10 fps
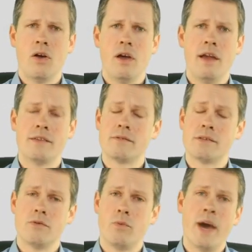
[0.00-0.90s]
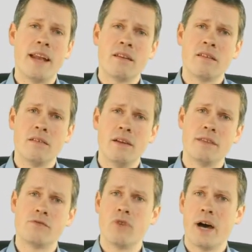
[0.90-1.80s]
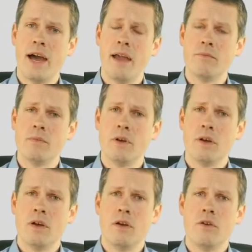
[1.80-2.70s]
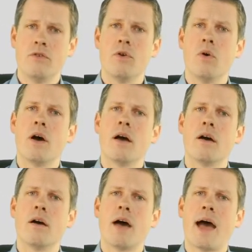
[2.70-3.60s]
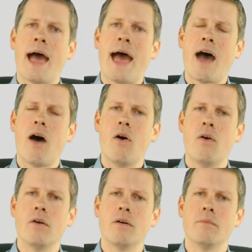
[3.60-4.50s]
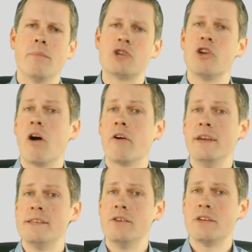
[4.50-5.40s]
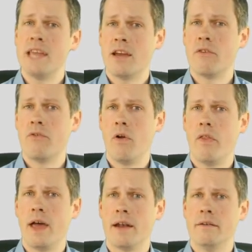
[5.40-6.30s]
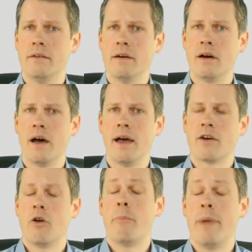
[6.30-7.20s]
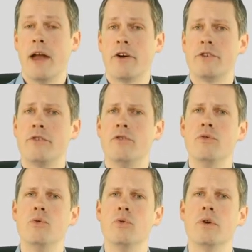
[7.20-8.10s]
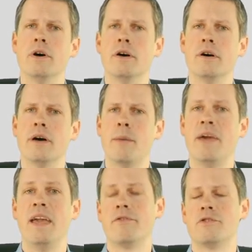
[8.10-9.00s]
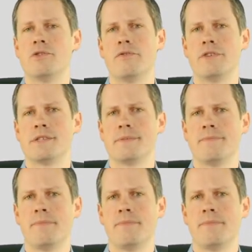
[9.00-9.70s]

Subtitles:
It's wet, it's dry. So how much longer is your takeoff wall then compared to a paved surface?